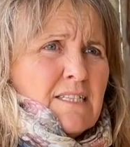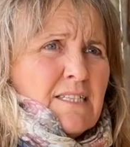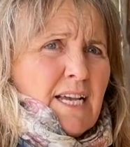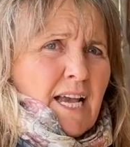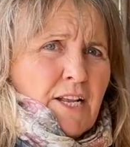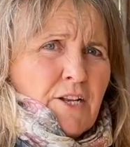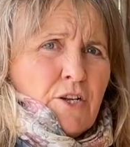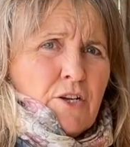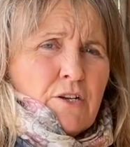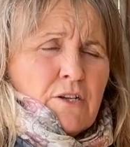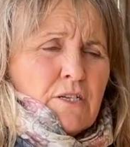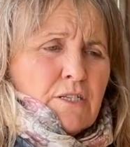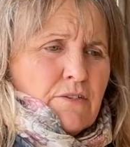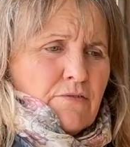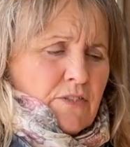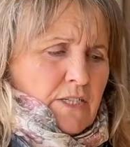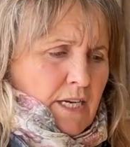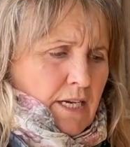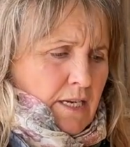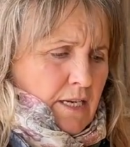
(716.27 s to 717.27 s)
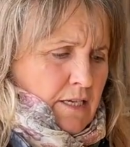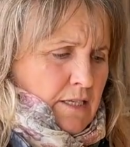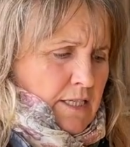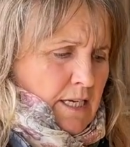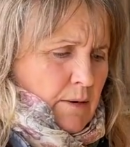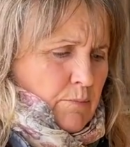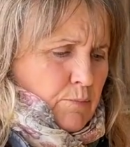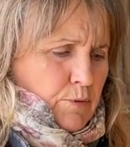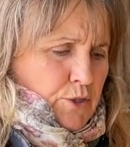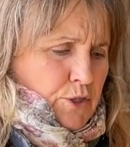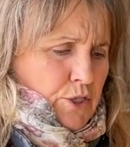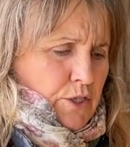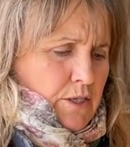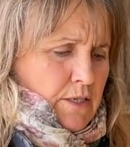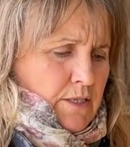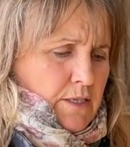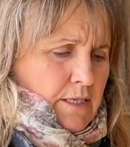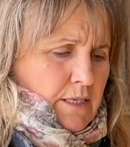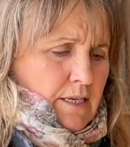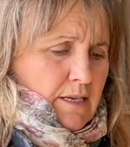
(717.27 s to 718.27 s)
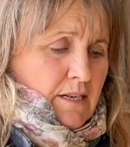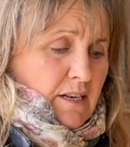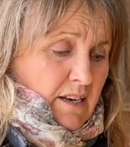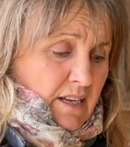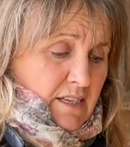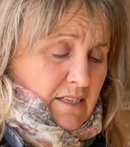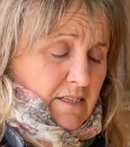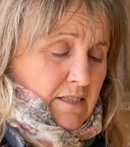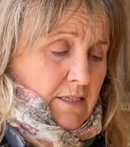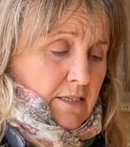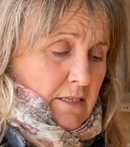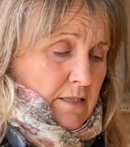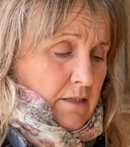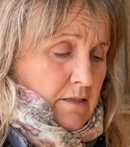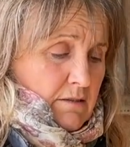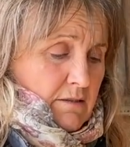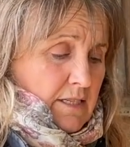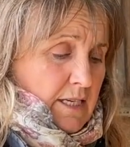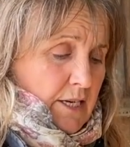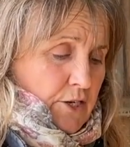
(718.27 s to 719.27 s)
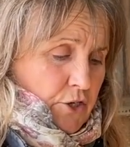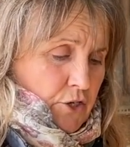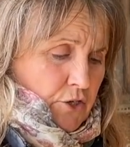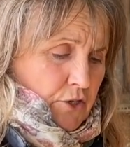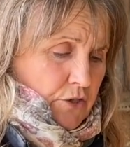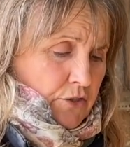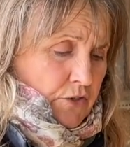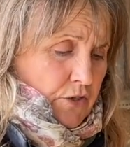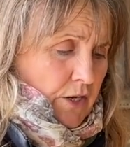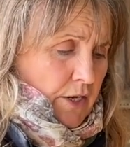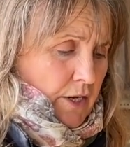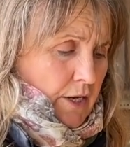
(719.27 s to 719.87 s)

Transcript: 10 years of taking temperatures, at least 10 years,